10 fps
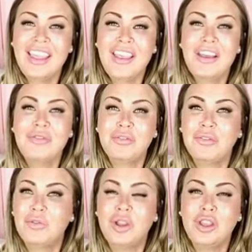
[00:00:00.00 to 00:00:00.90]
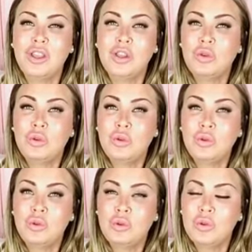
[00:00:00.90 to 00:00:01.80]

love with you.